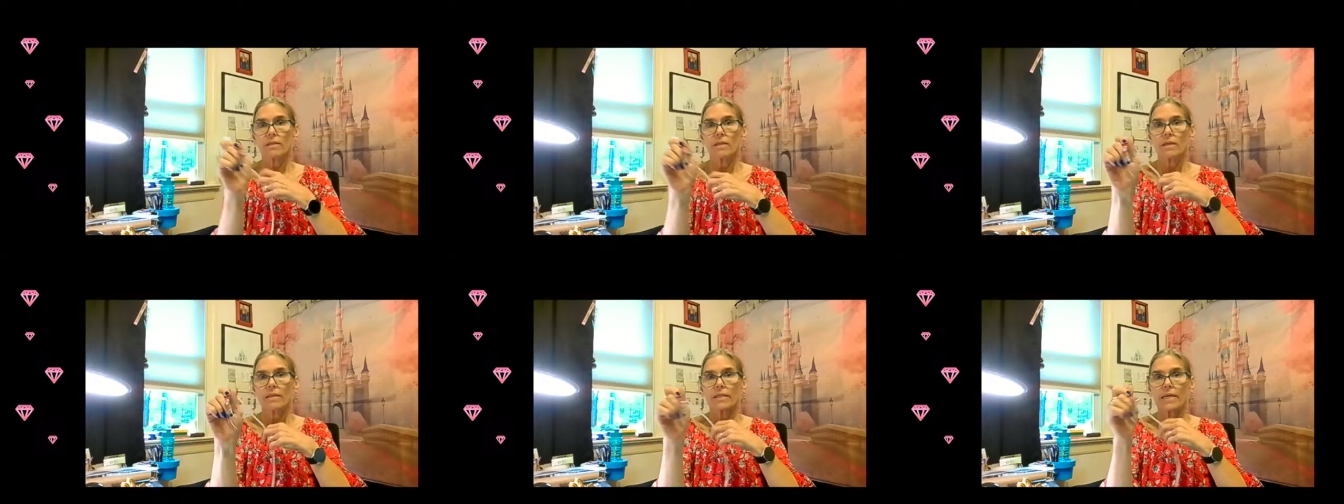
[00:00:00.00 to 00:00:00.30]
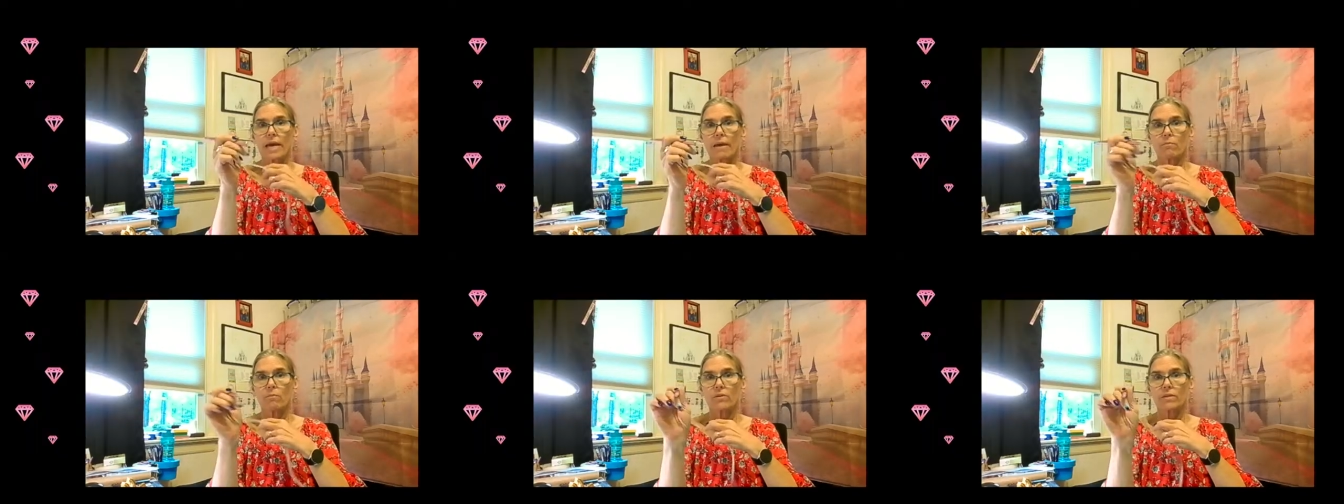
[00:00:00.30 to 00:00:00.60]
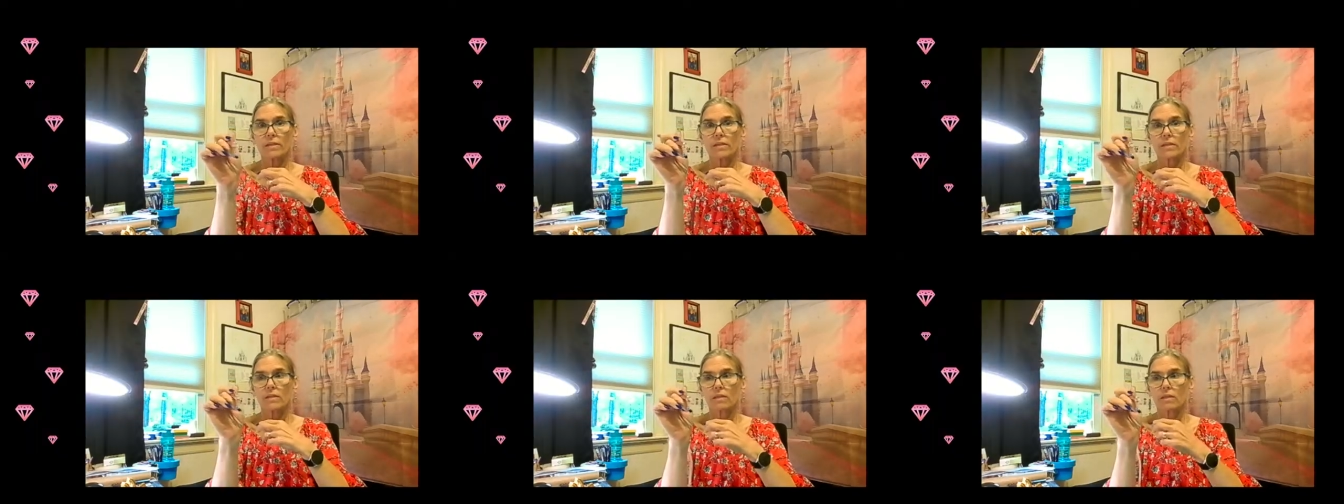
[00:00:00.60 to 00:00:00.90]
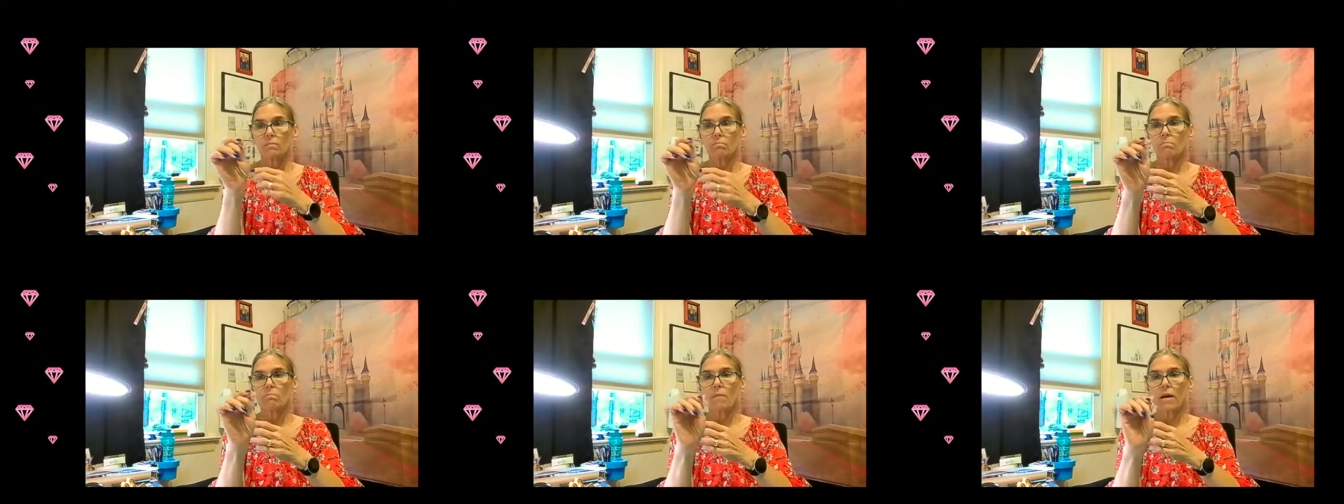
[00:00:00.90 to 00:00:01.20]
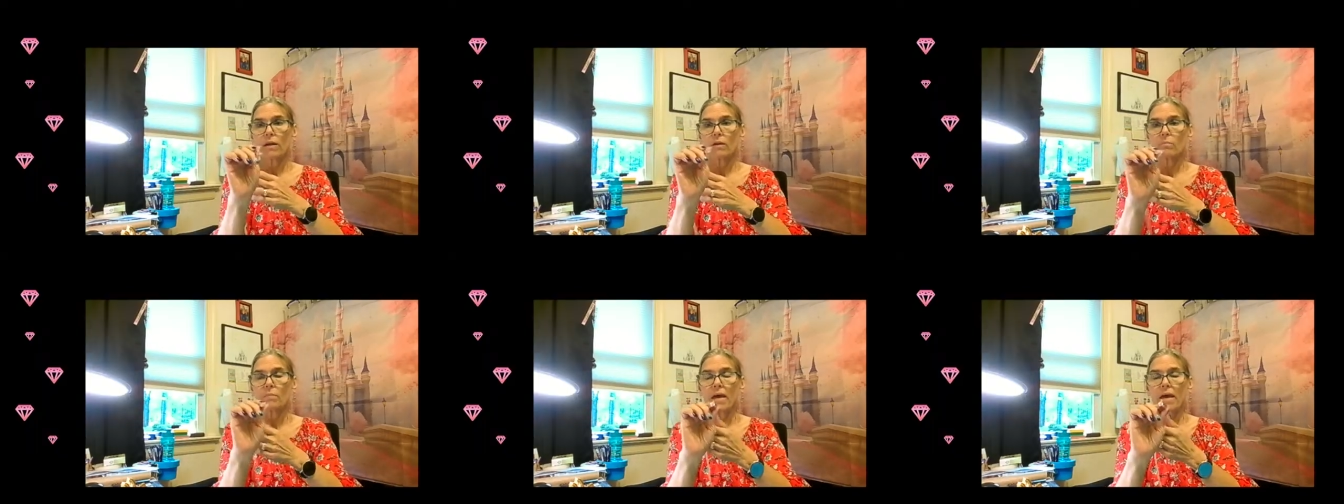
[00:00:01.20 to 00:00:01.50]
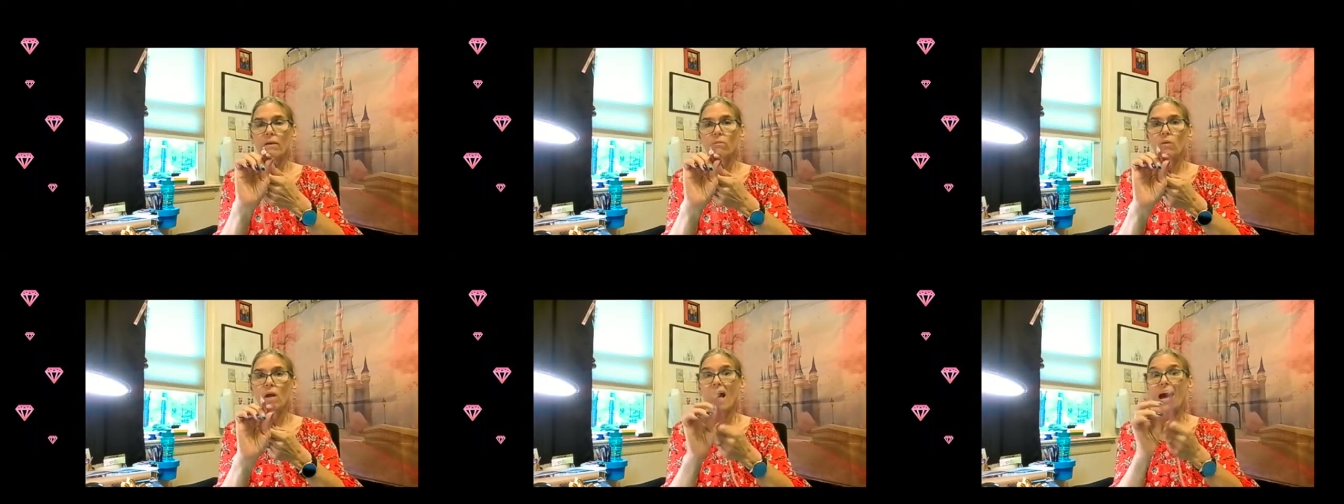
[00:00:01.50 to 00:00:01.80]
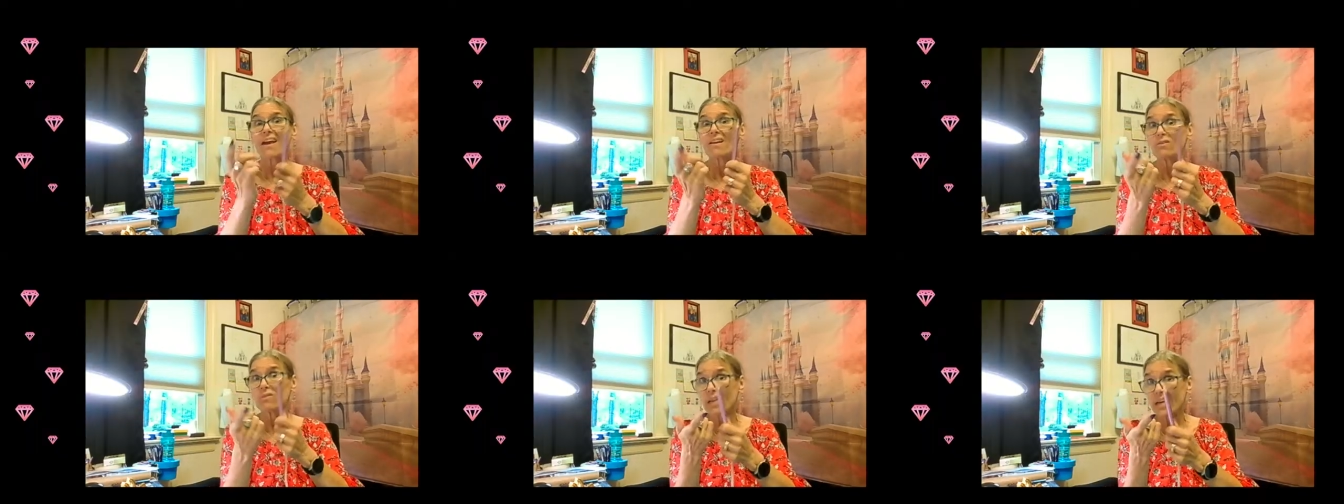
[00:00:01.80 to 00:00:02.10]
it came with this metal pen. Well,
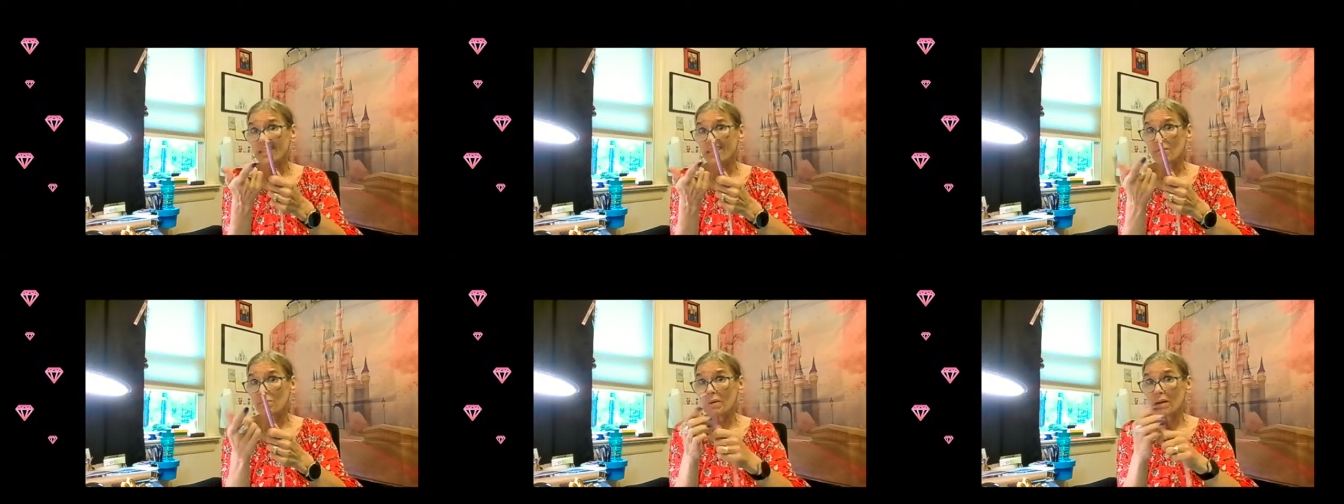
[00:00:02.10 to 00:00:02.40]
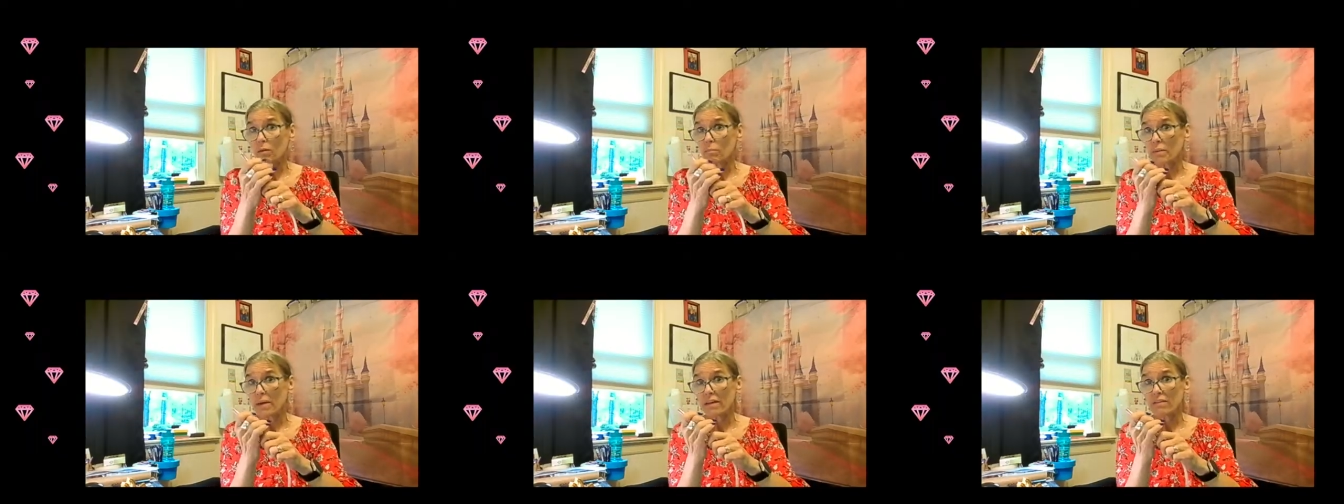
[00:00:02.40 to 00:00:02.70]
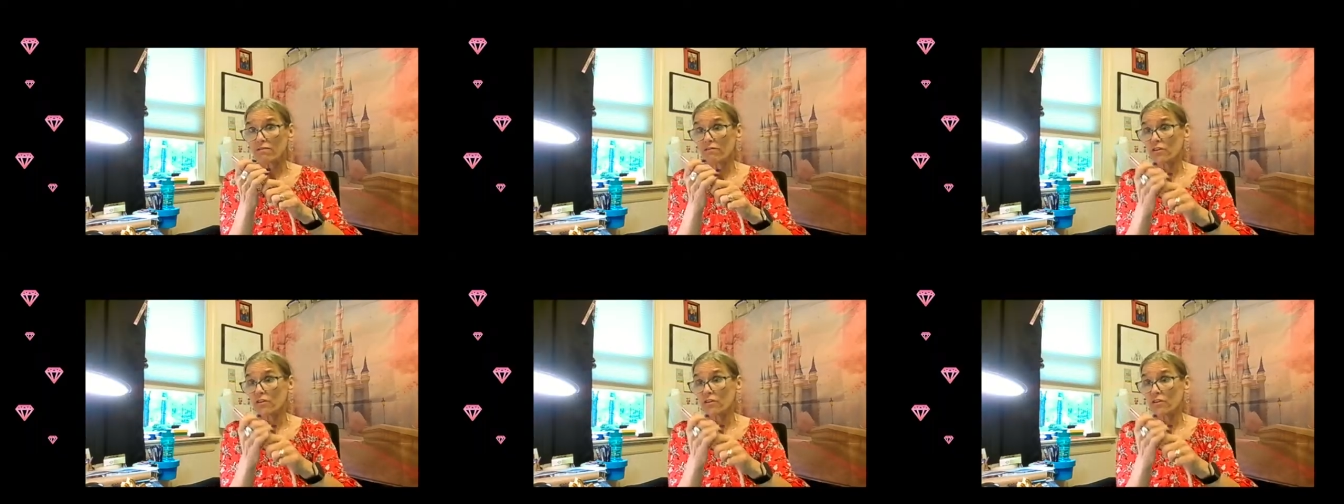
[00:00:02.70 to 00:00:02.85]
I don't like the metal pen,